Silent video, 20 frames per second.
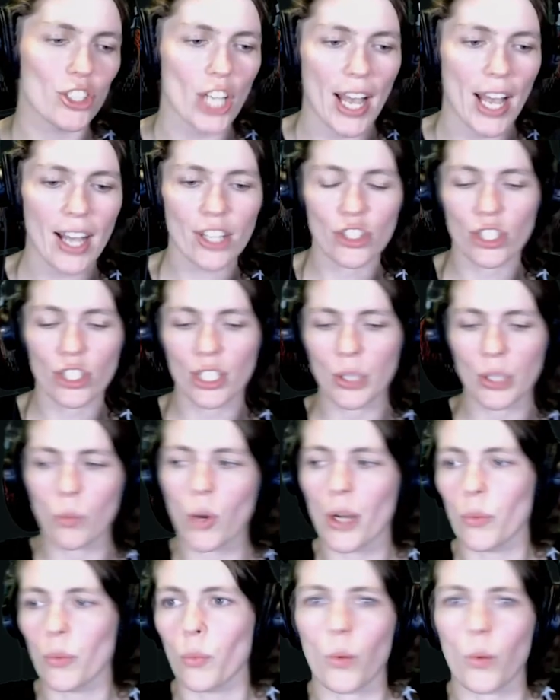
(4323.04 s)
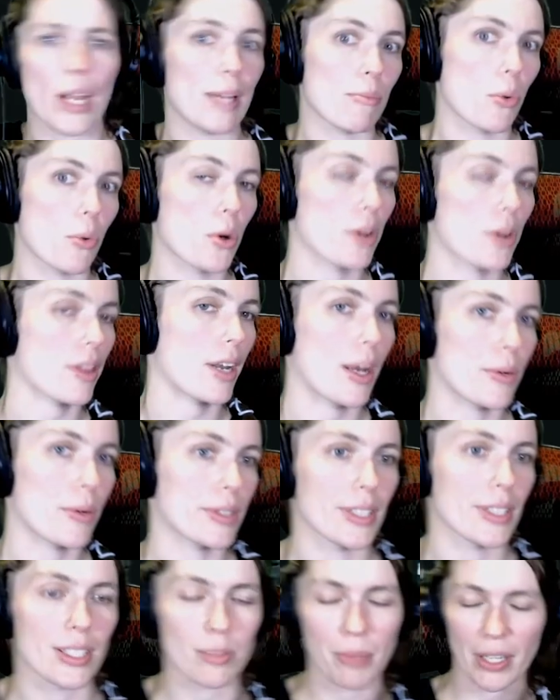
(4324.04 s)
I actually won way more than I was
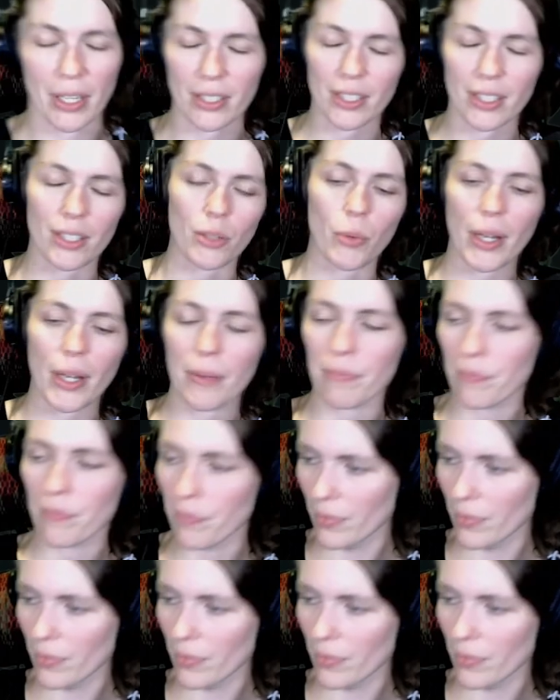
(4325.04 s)
expecting to win.